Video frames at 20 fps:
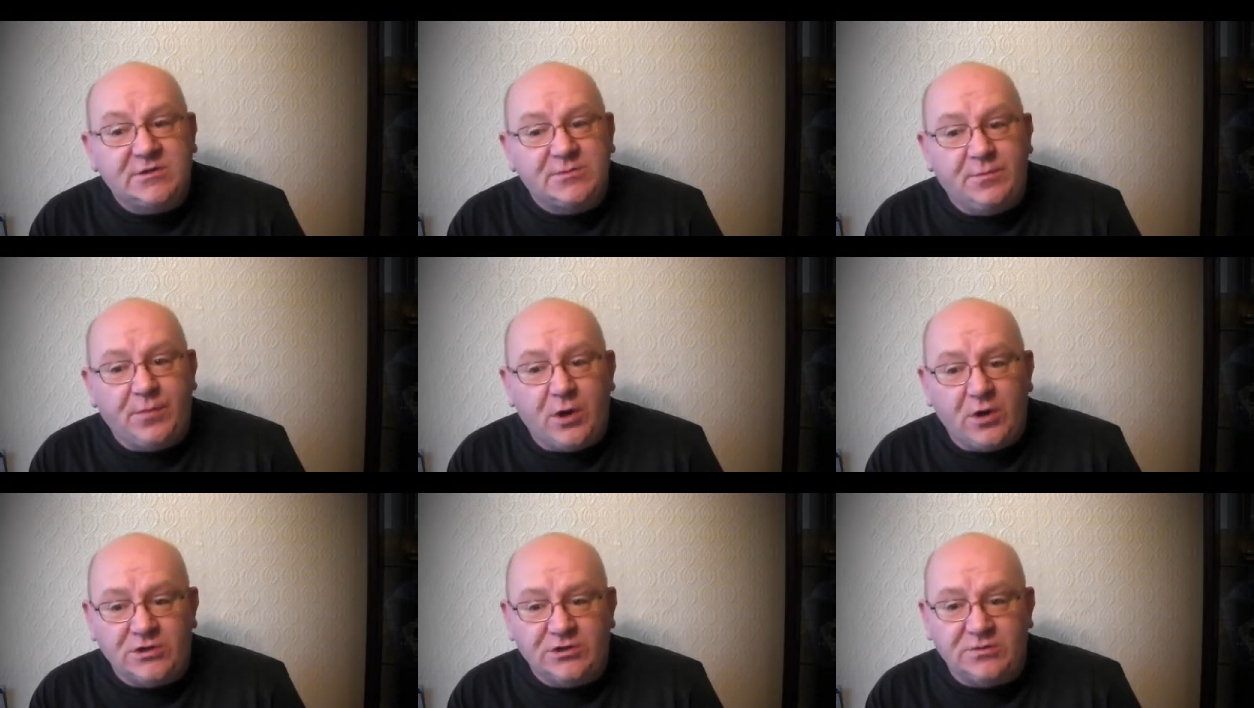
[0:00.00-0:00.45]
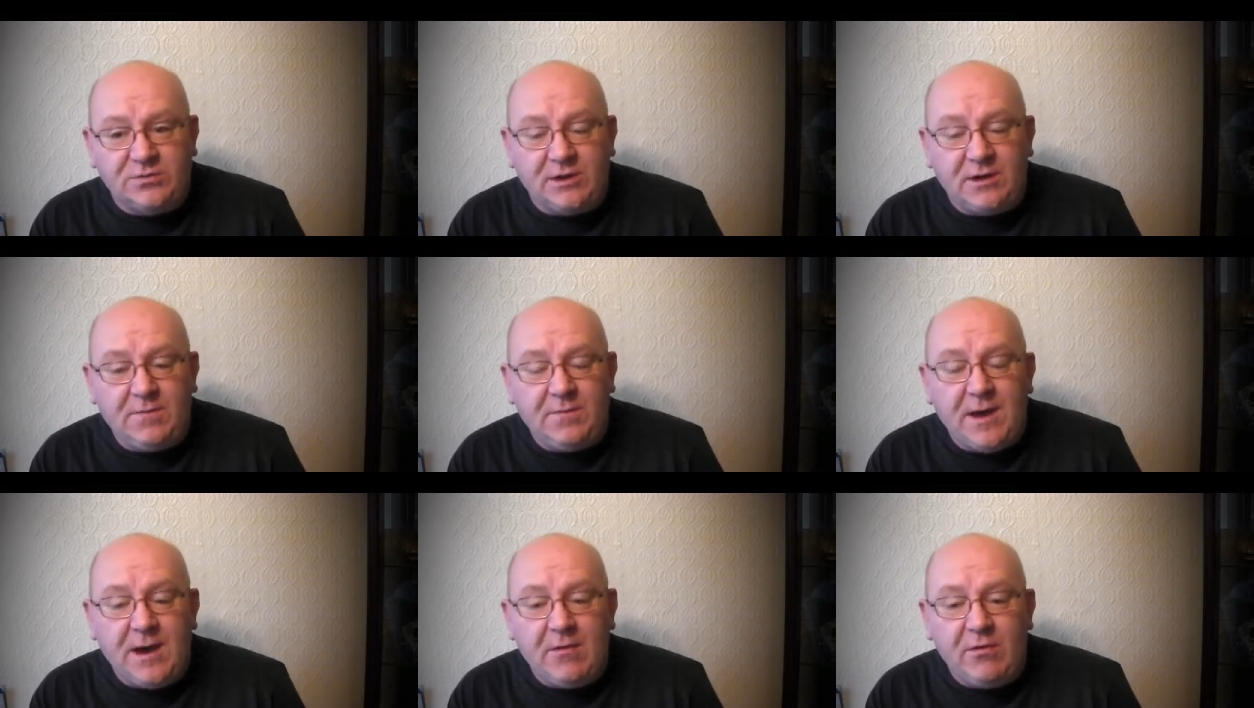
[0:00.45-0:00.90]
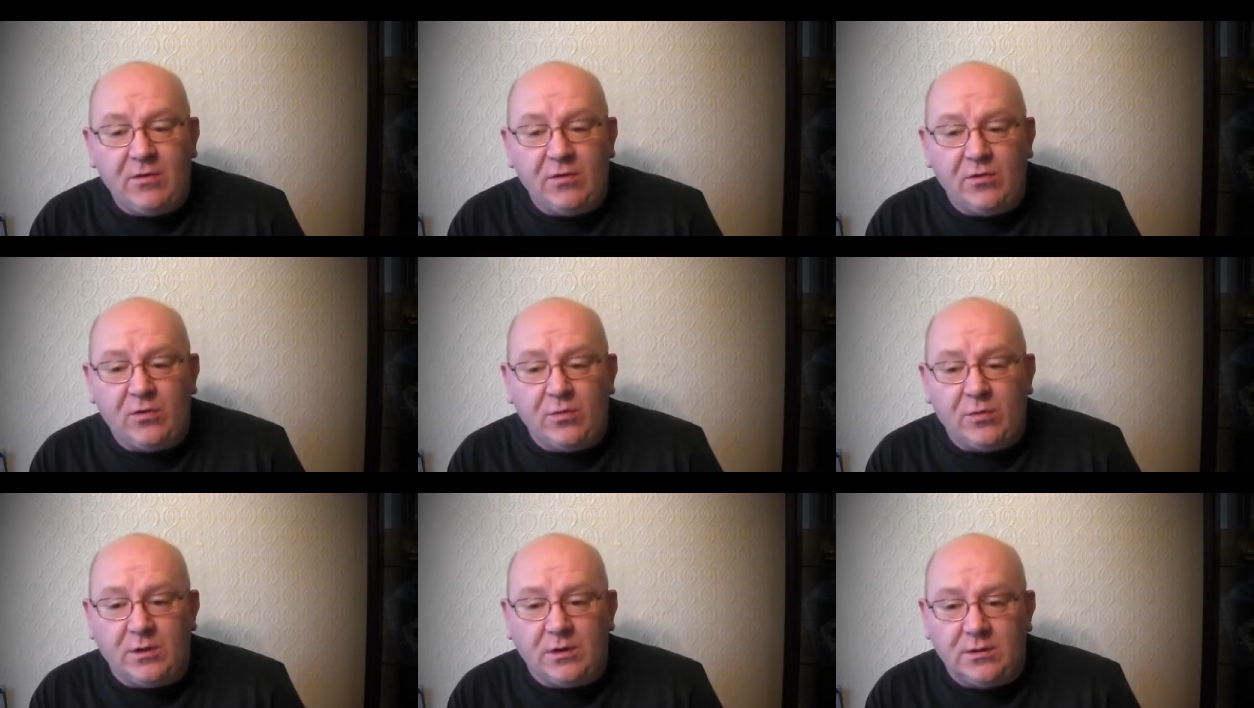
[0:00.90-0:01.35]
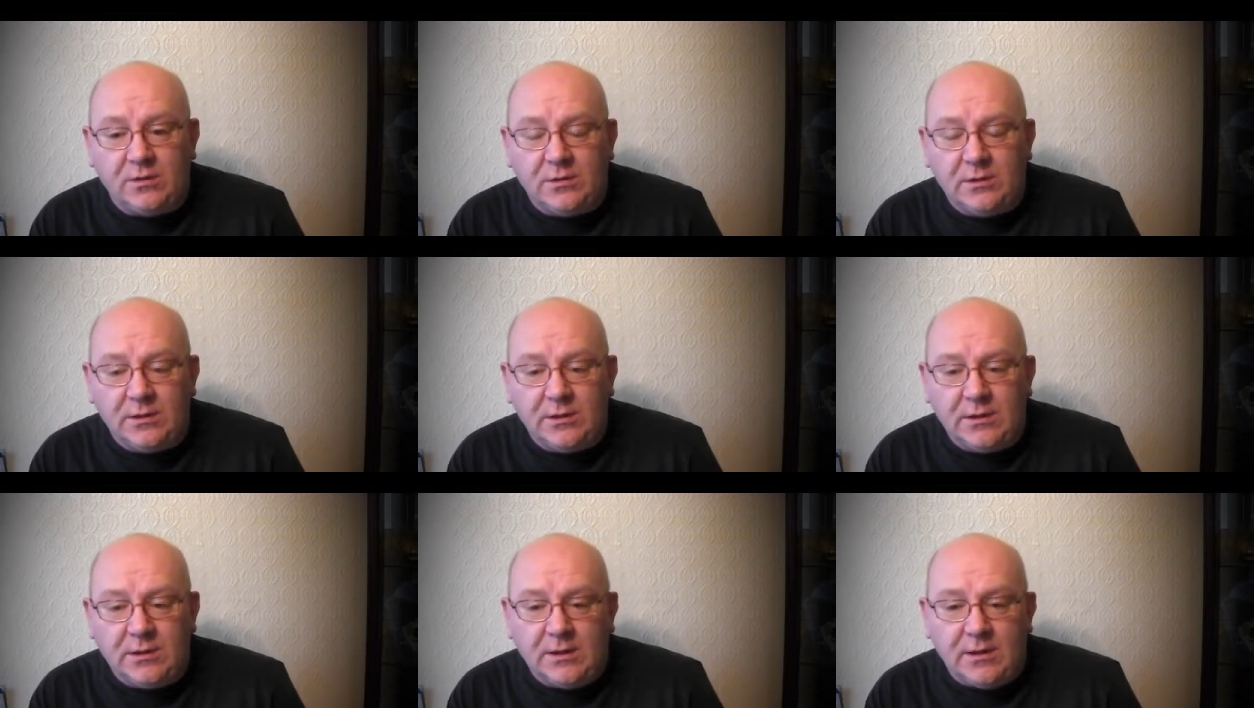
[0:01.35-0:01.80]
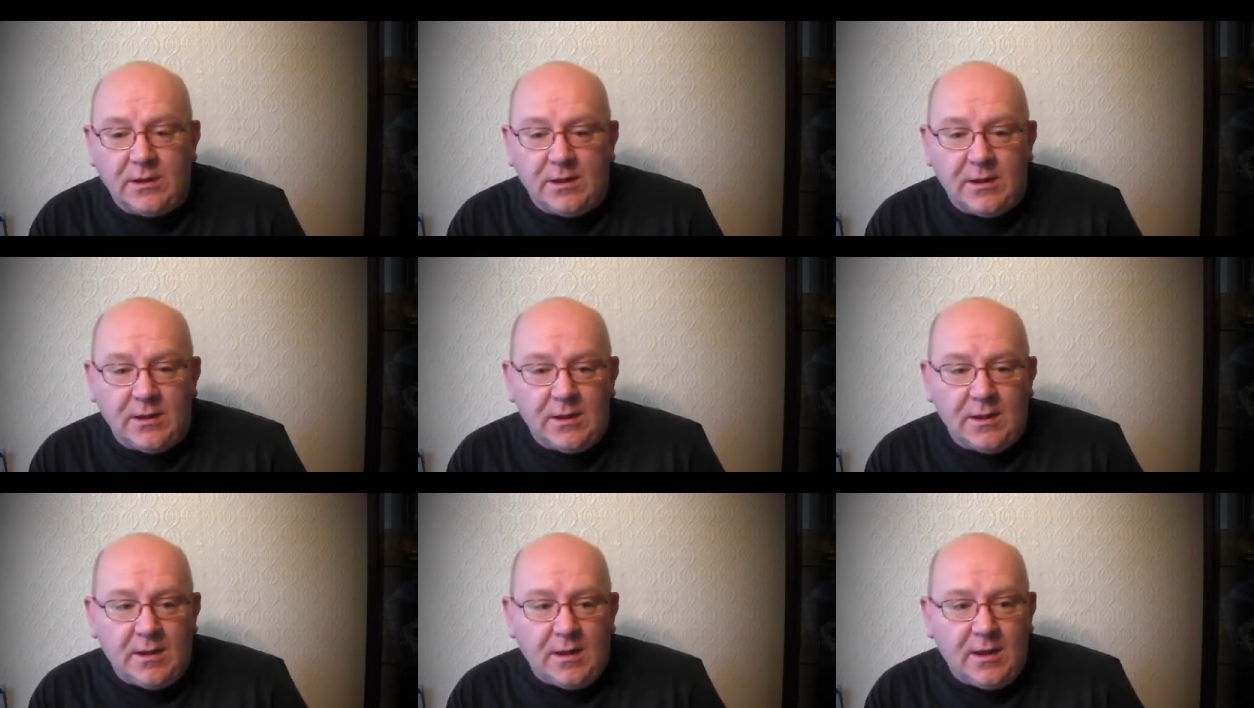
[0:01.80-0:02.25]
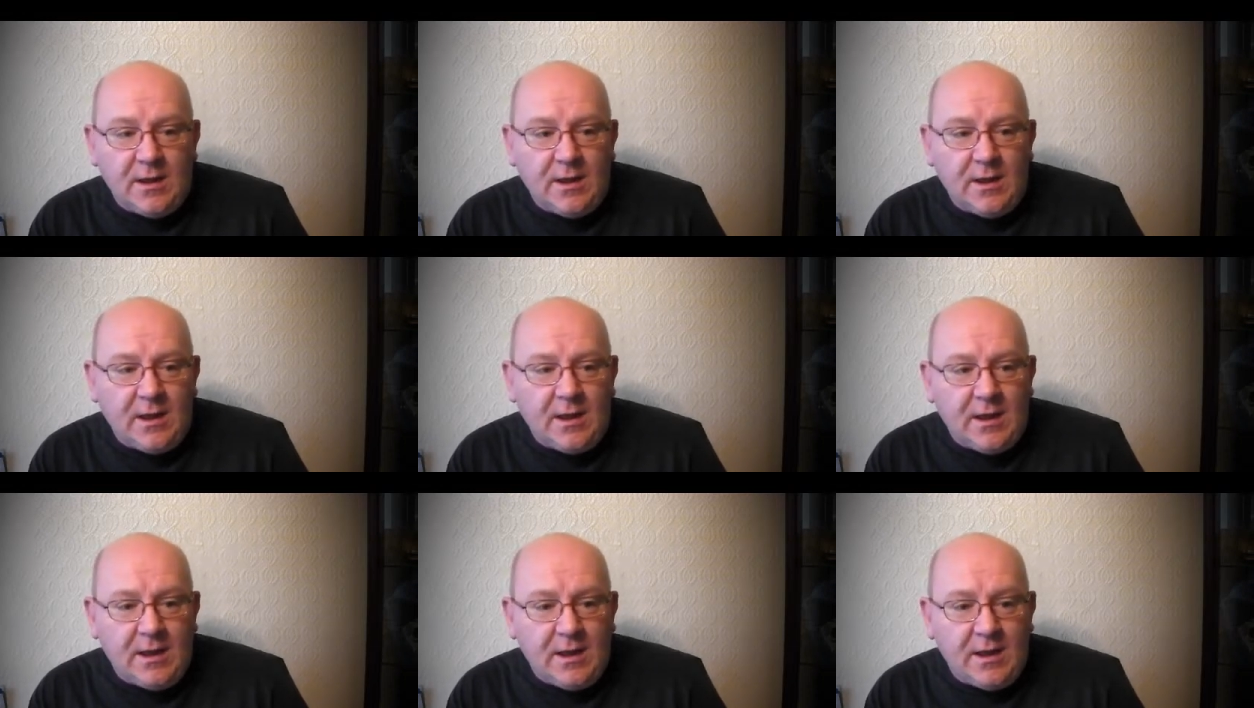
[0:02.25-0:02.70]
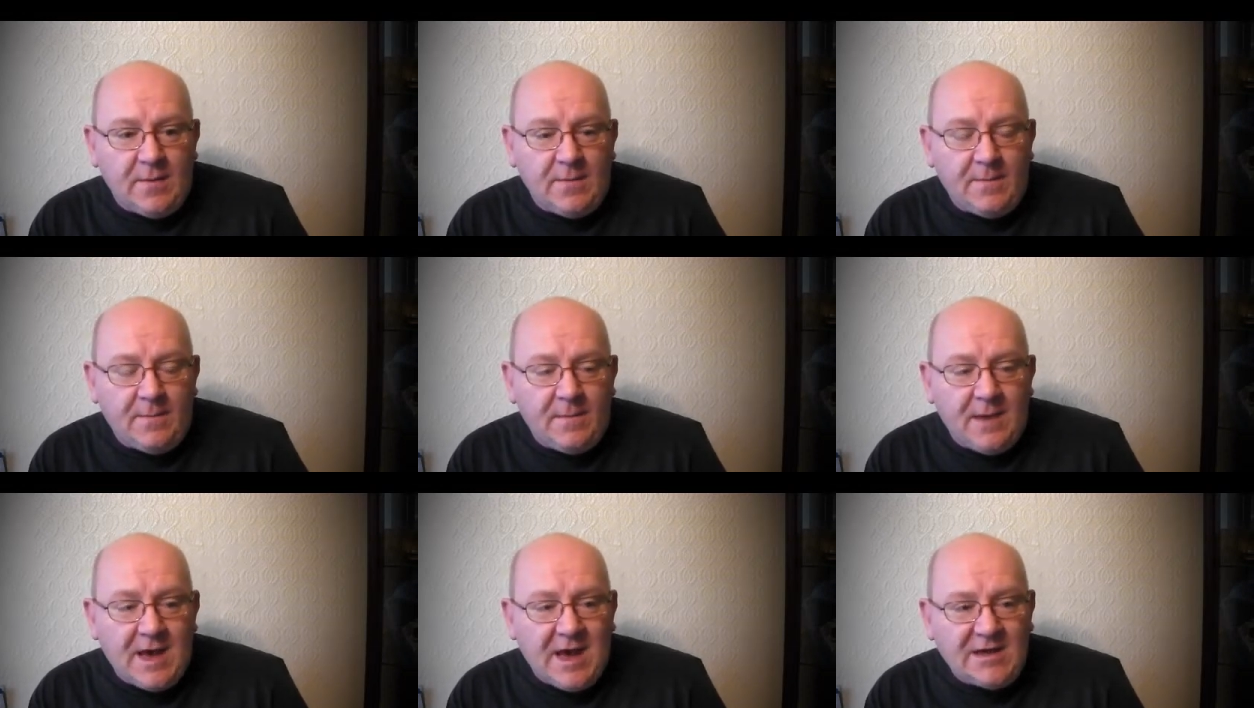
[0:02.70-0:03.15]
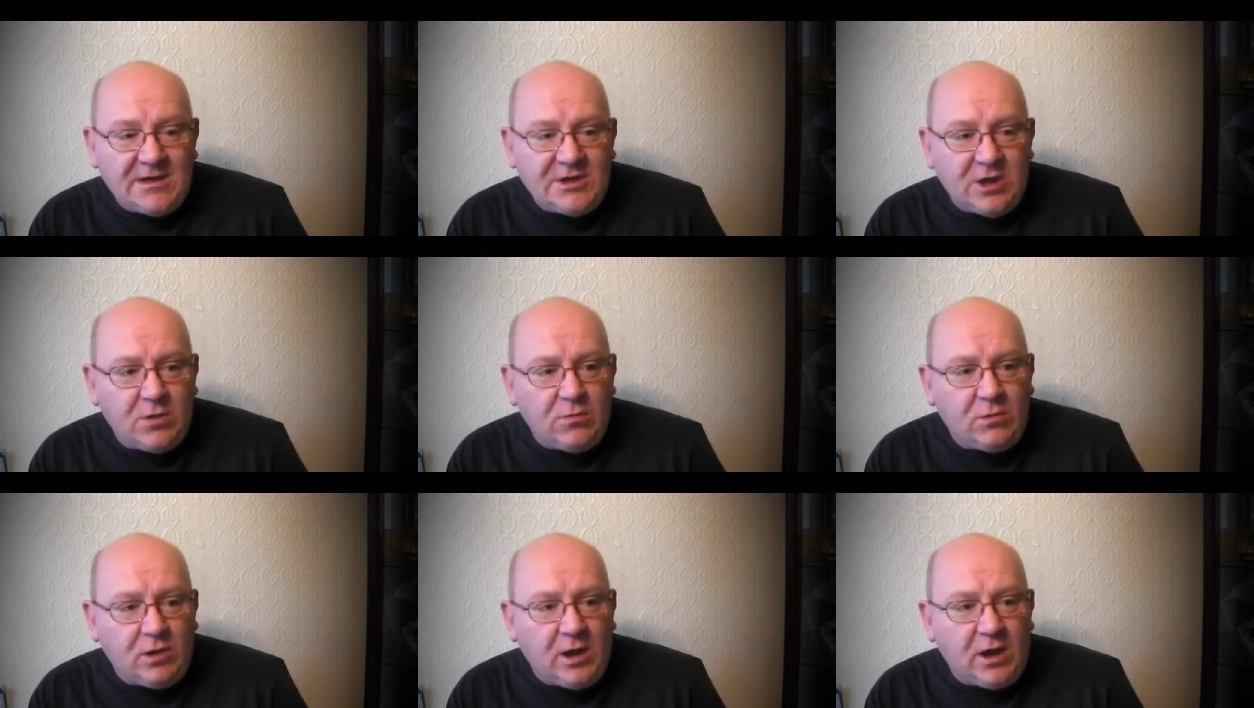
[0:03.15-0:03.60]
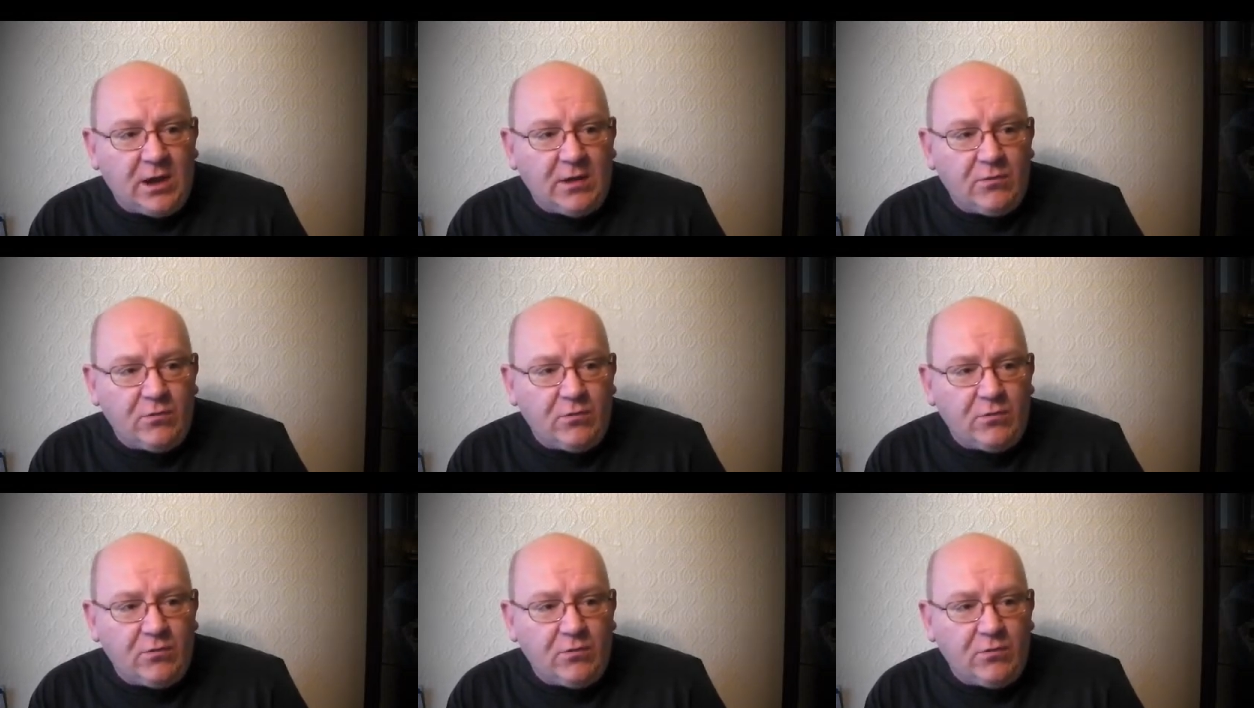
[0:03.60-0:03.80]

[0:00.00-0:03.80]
possibly paranormal. I don't like